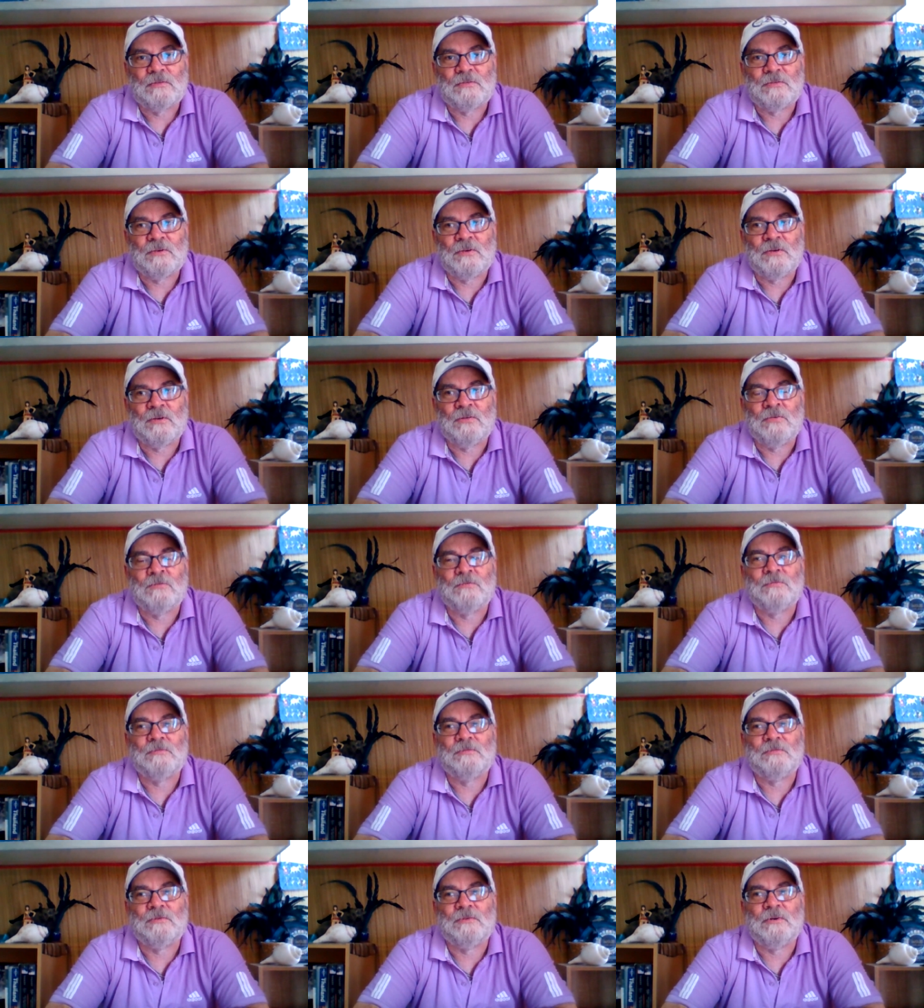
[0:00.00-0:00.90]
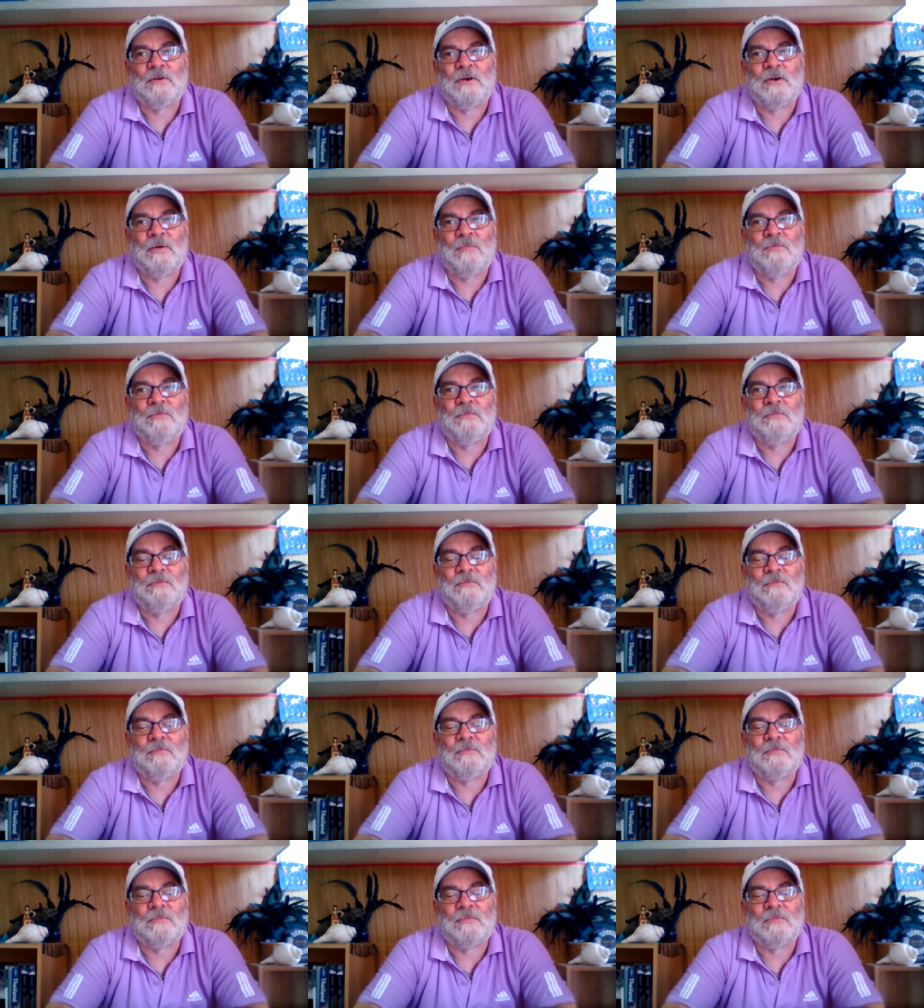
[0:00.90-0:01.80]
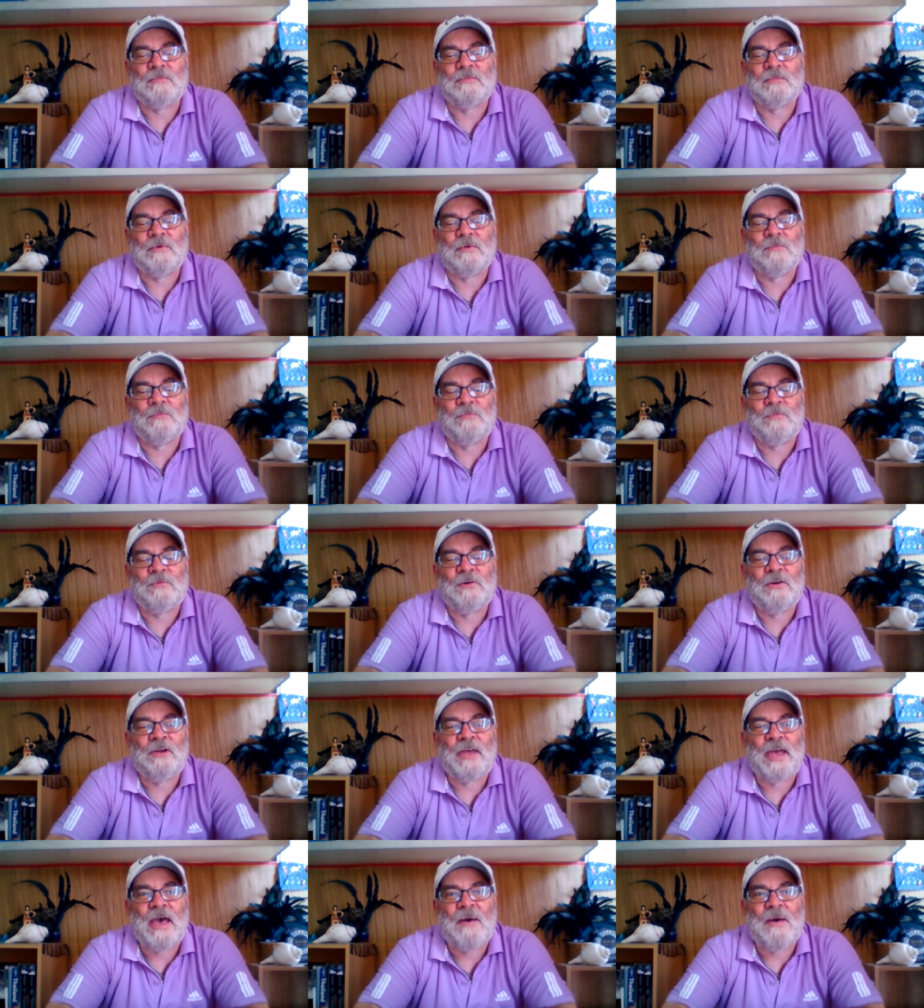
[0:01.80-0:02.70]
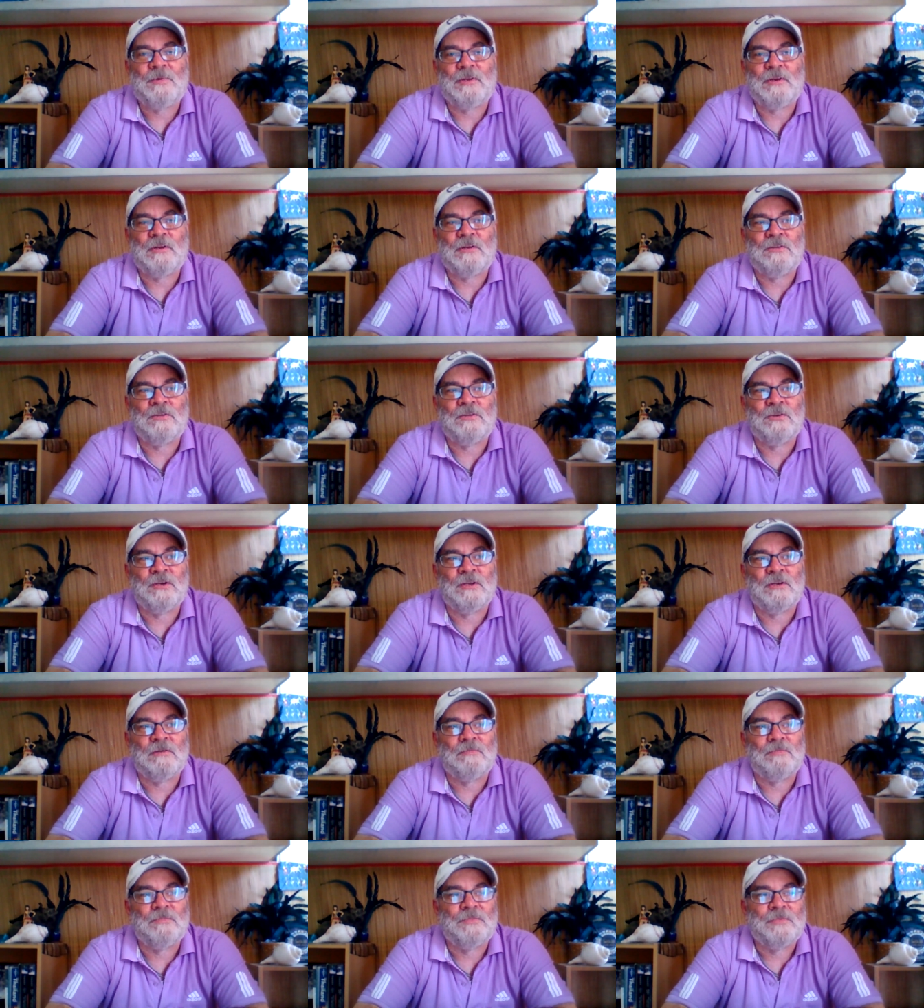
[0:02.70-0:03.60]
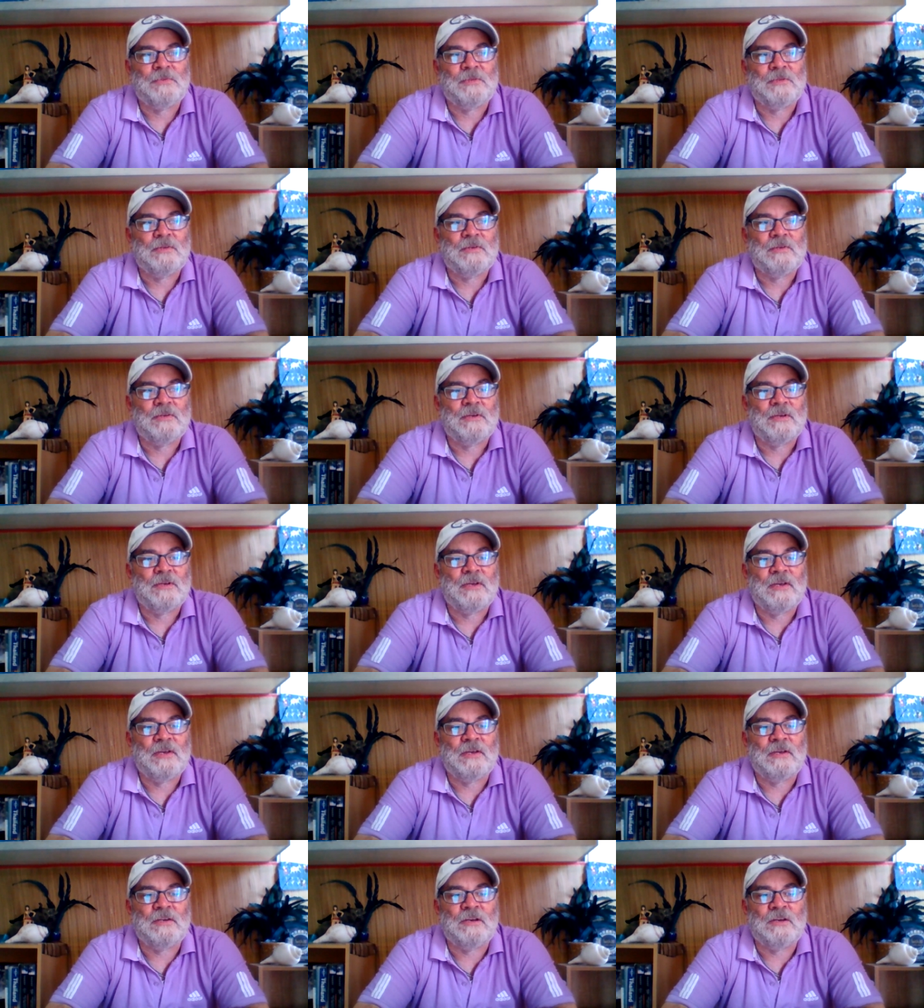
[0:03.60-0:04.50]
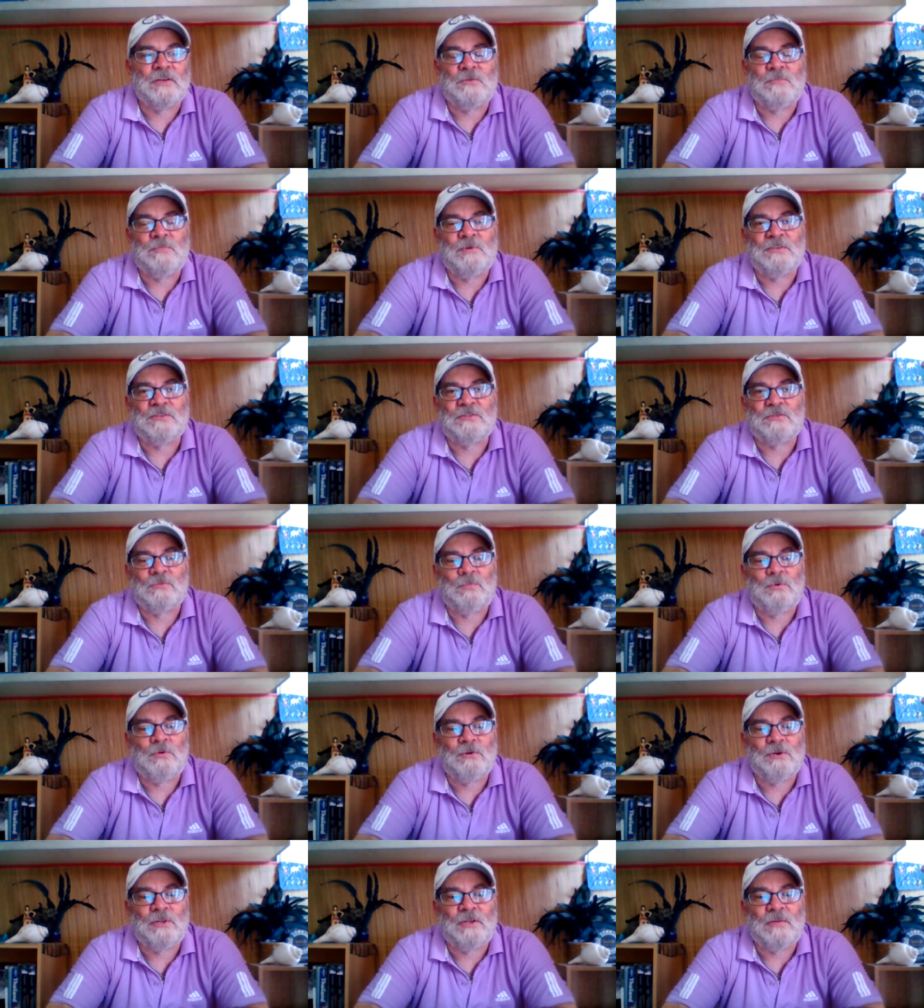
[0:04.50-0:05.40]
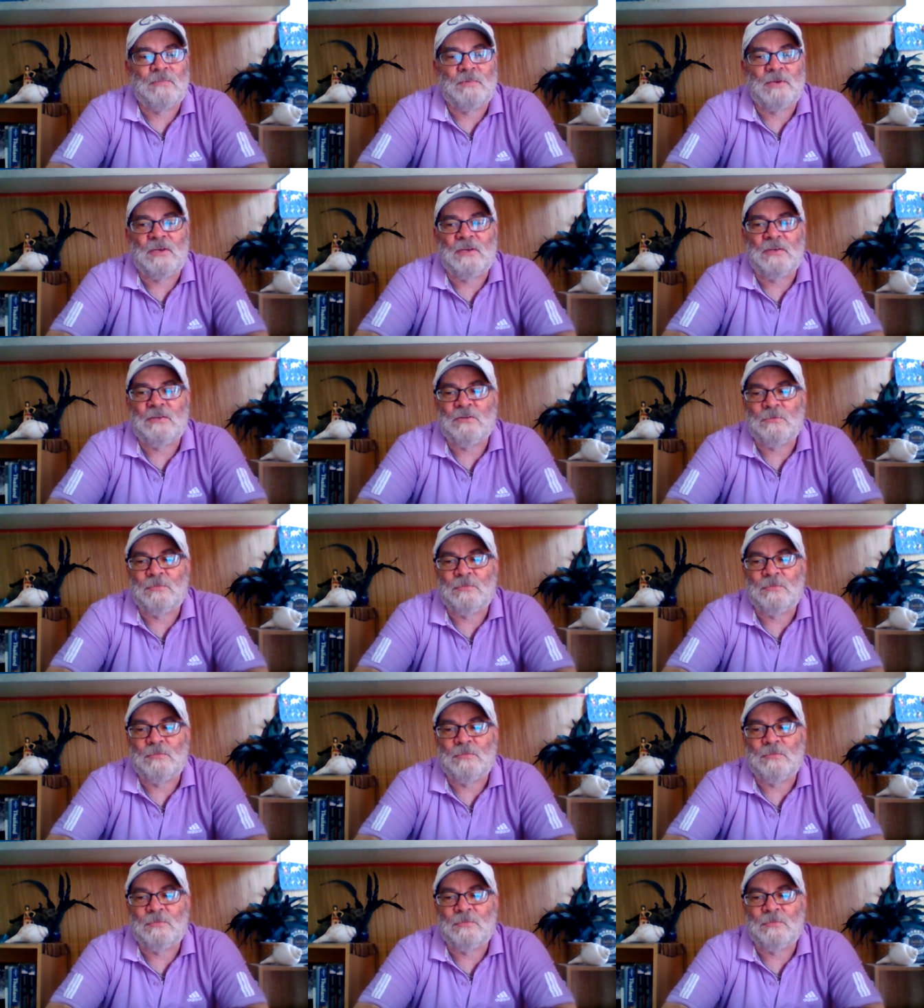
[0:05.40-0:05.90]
so i'm i'm very happy to do it and uh, you'll be supporting me.